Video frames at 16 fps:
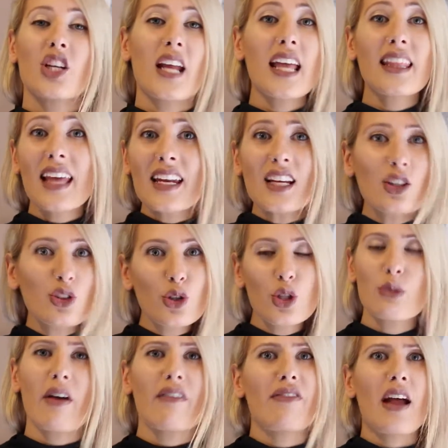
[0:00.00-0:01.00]
And that includes
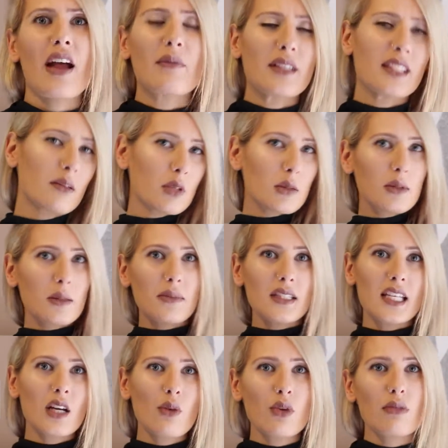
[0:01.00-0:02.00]
my family. Sometimes I'm
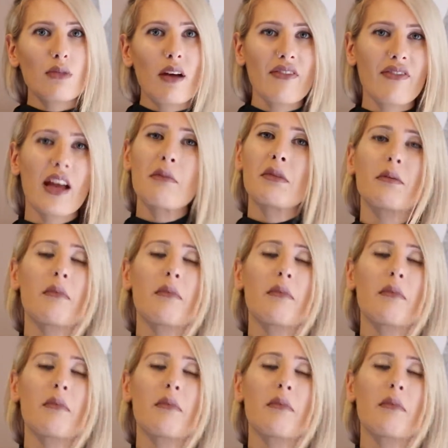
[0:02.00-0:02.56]
sitting with my family,